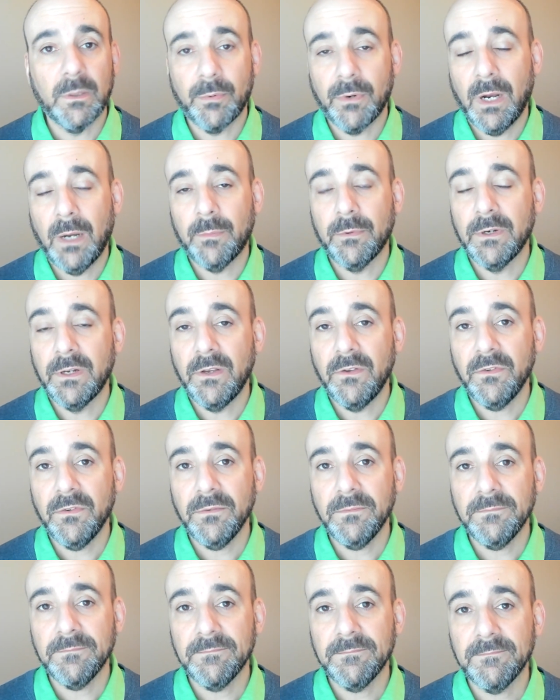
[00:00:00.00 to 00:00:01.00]
properties.
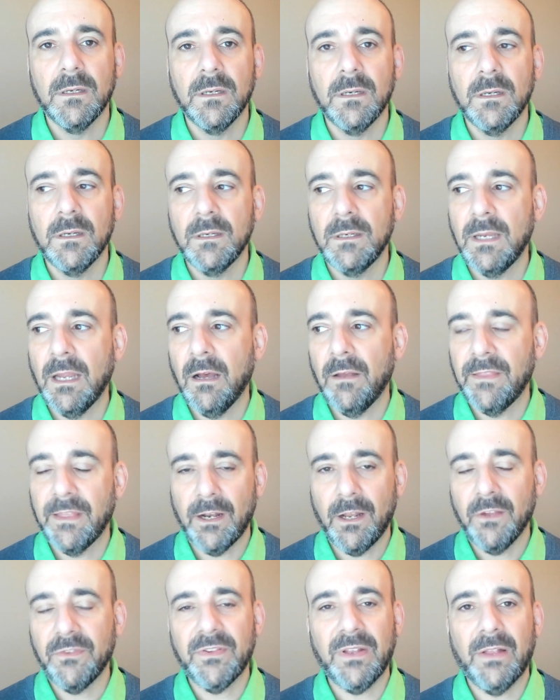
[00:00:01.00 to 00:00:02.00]
Now, that
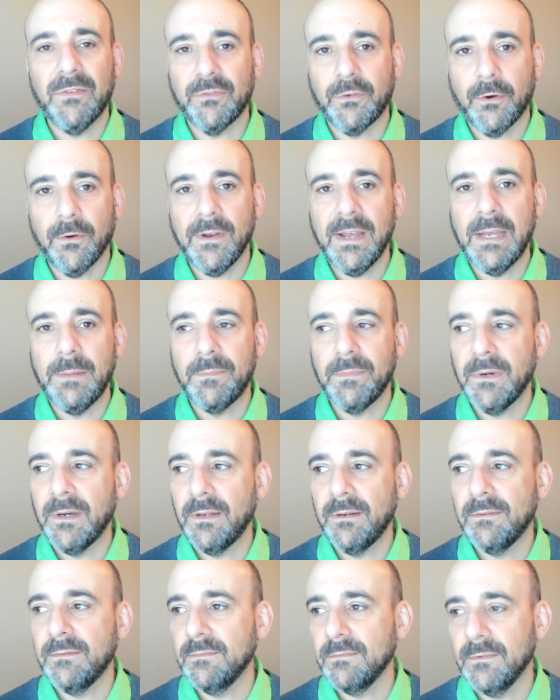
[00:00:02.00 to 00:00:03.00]
all sounds great,
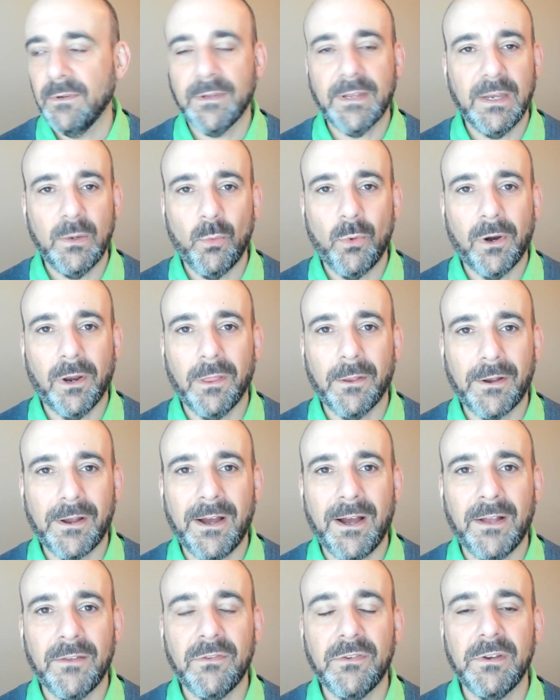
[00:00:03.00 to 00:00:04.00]
but okay, what are the
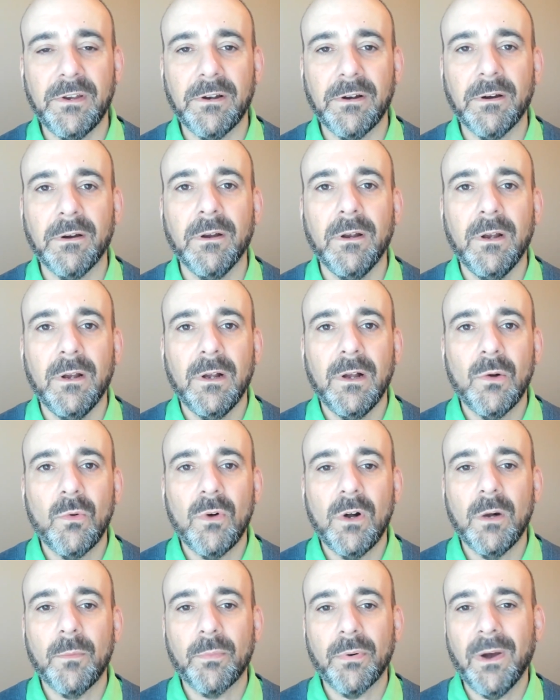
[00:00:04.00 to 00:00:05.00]
cons here?
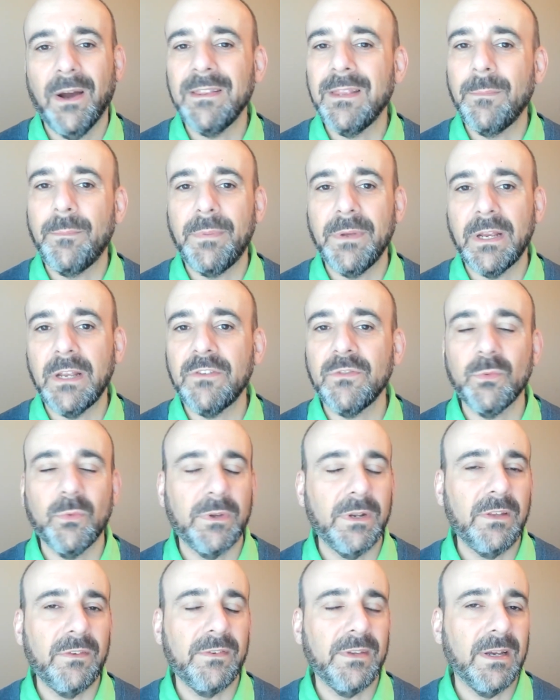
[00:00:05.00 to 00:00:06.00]
Well, probably the biggest
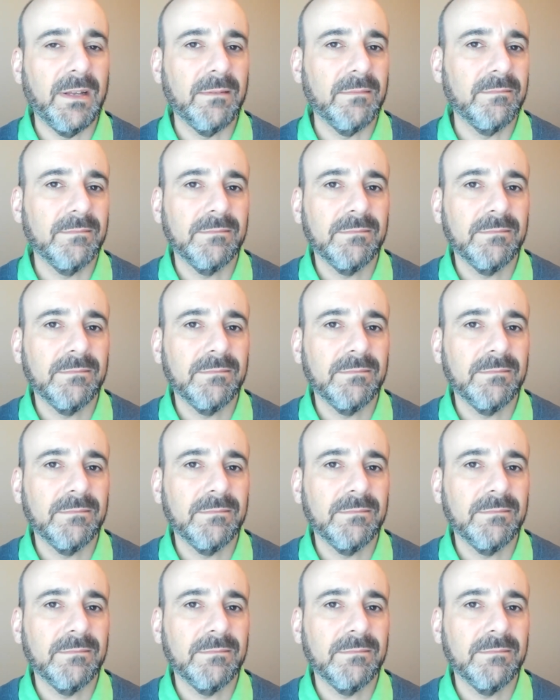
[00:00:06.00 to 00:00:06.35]
one is that